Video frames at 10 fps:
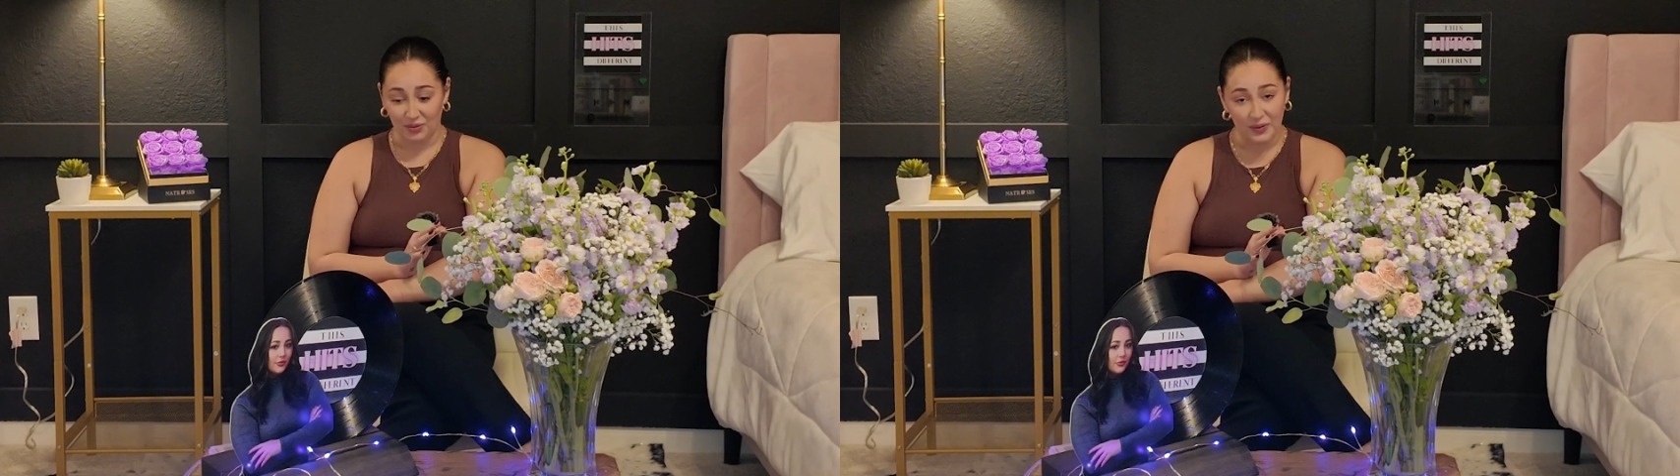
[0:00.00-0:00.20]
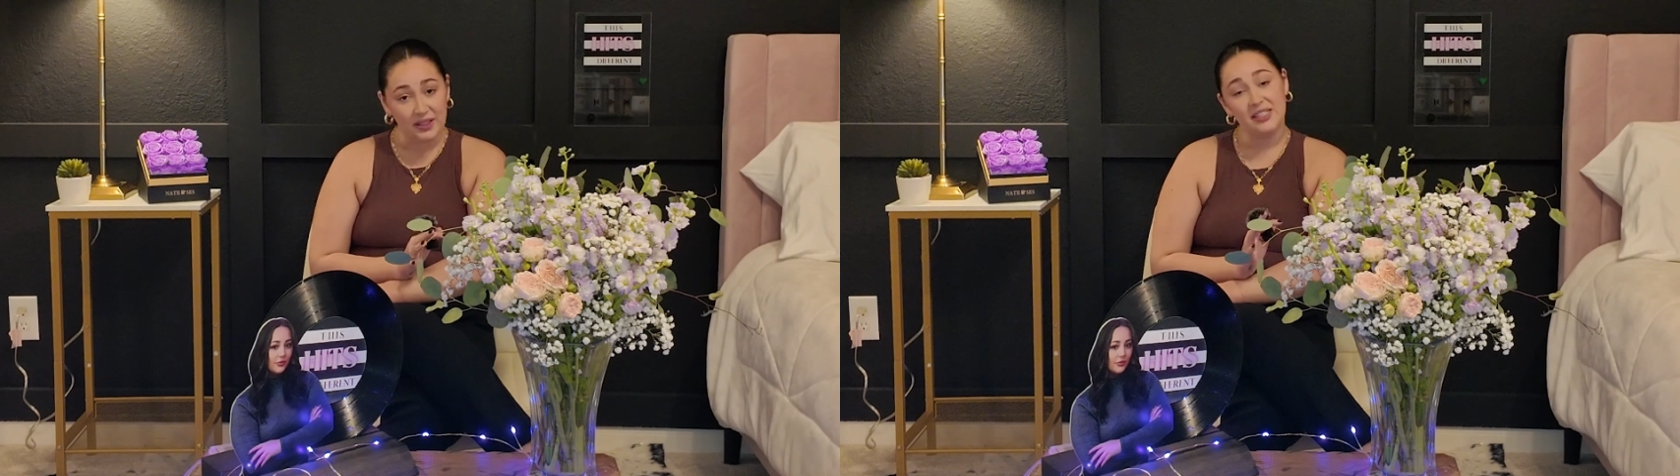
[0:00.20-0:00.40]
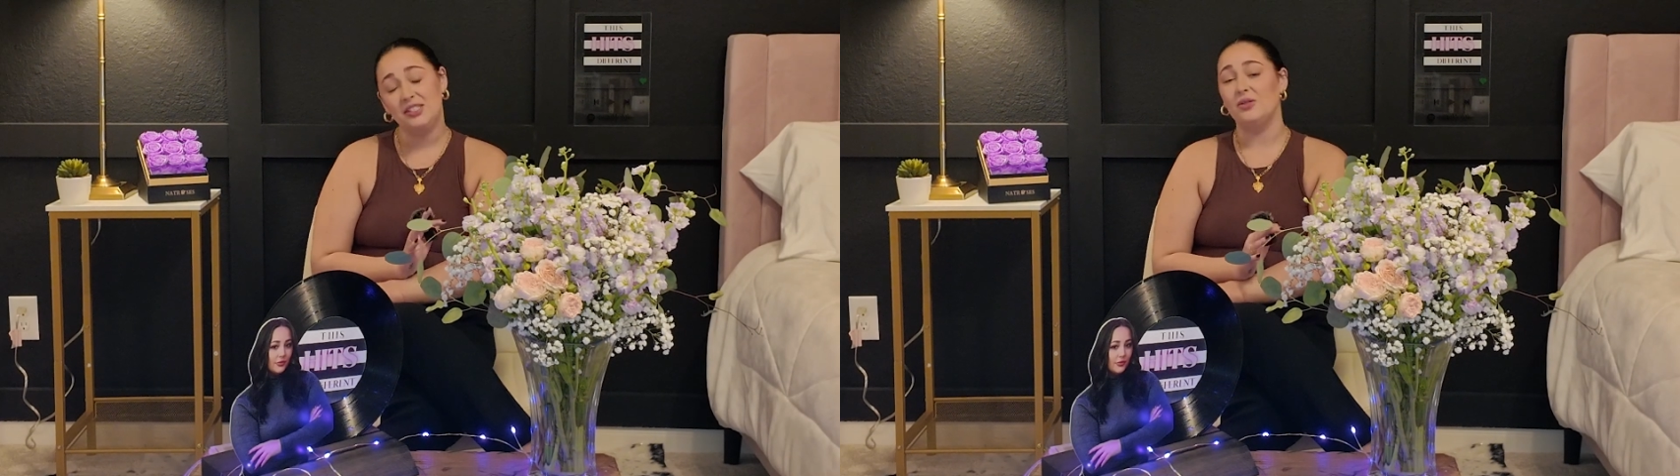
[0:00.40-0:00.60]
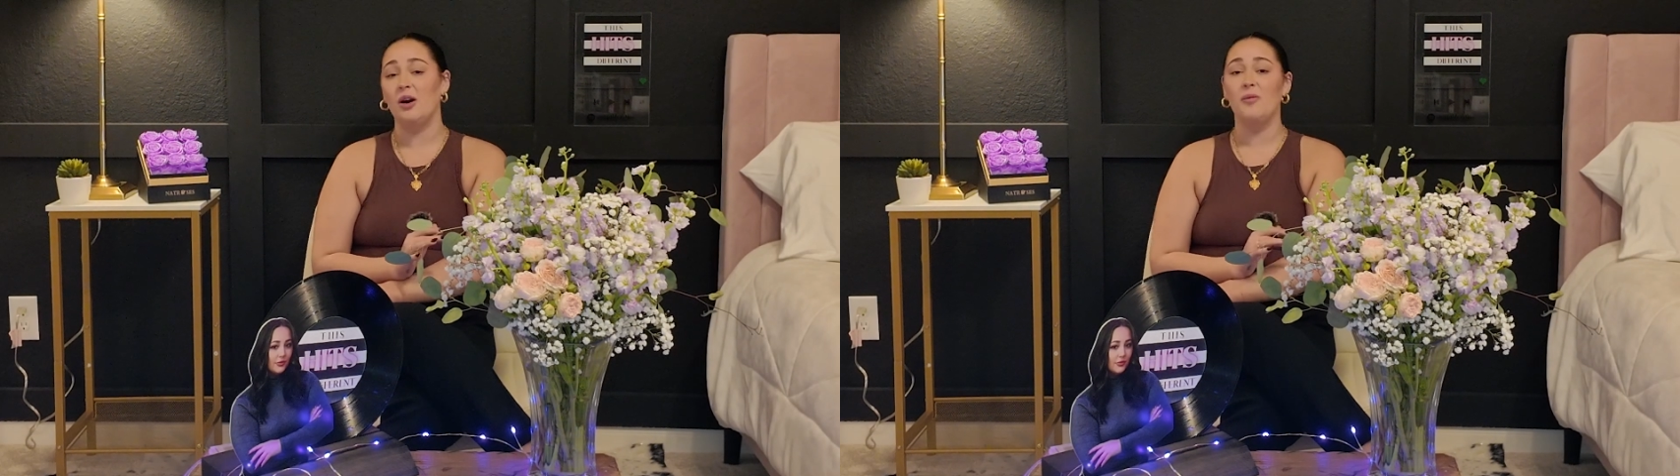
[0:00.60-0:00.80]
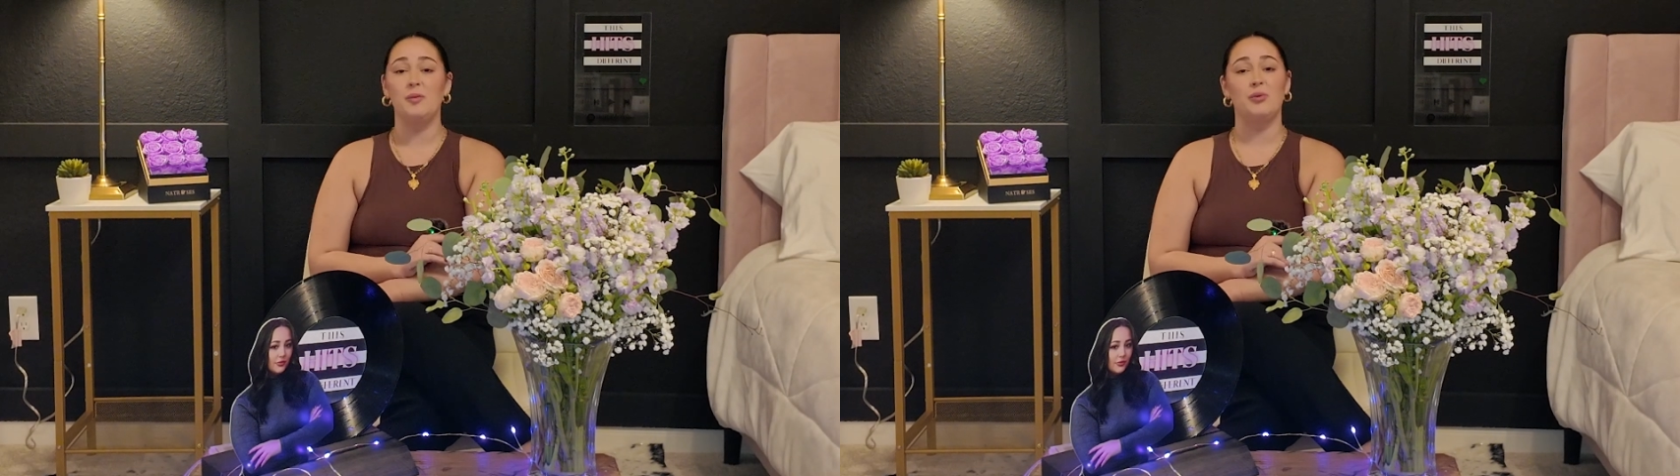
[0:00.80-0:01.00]
really do
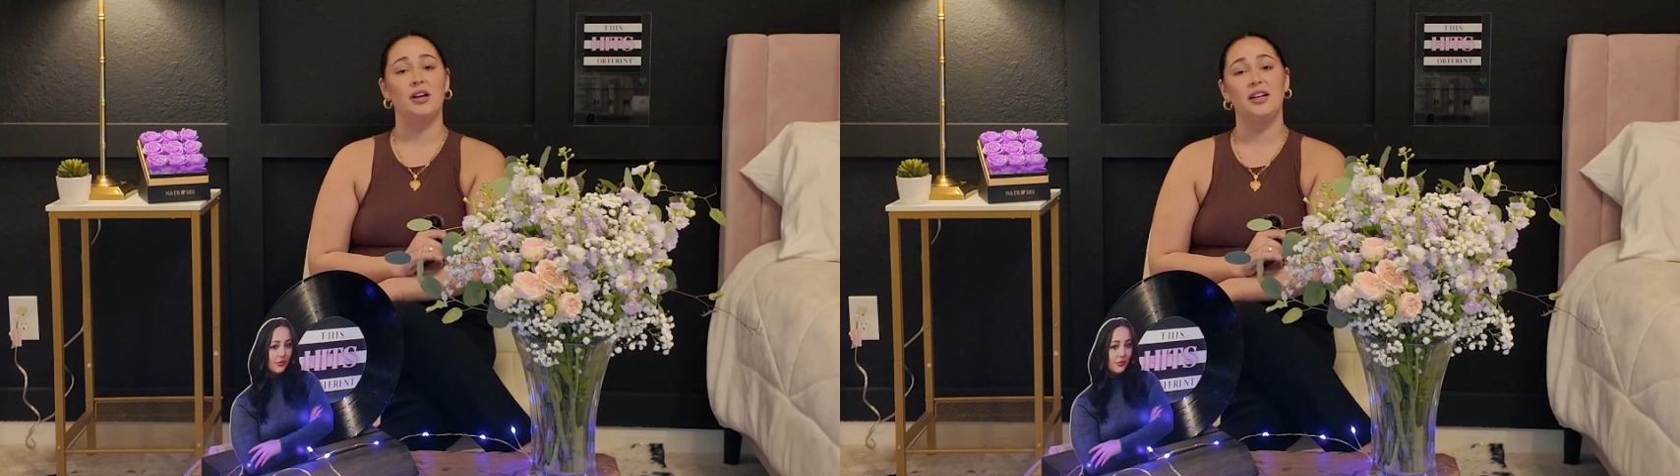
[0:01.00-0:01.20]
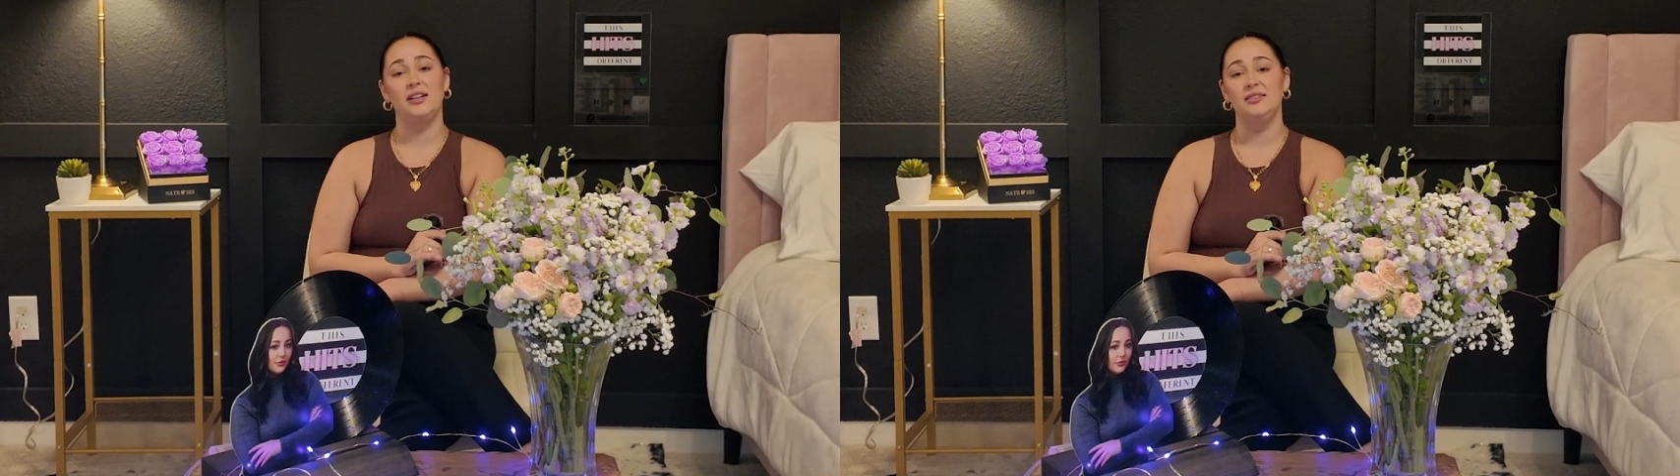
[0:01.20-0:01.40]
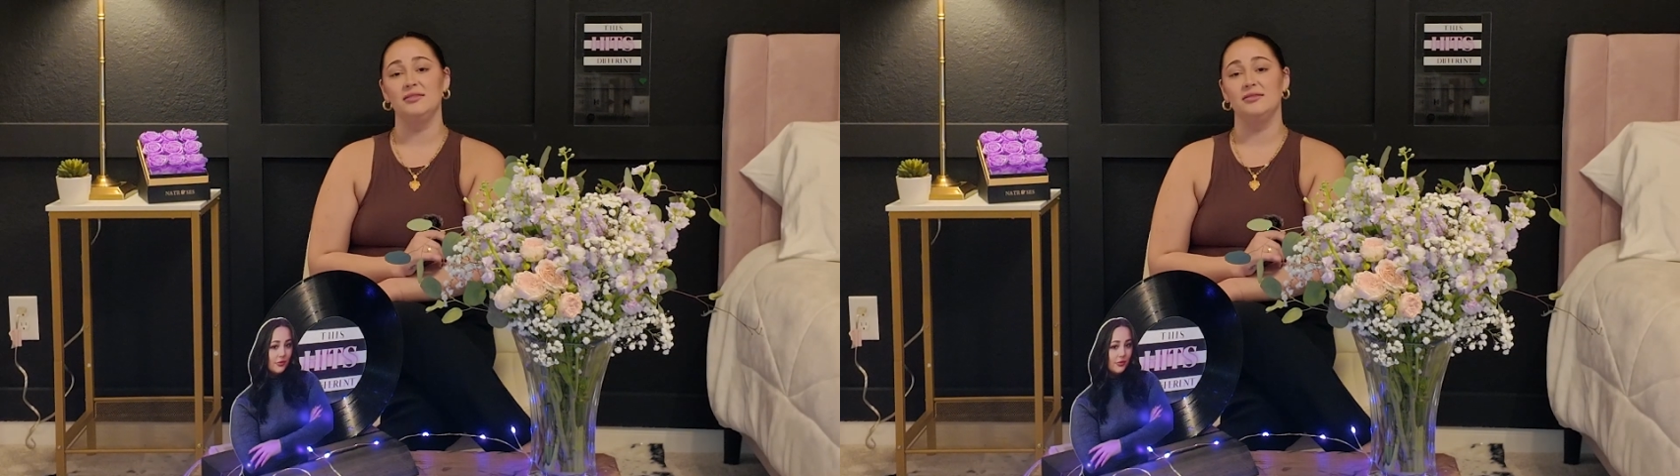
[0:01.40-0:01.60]
hope and pray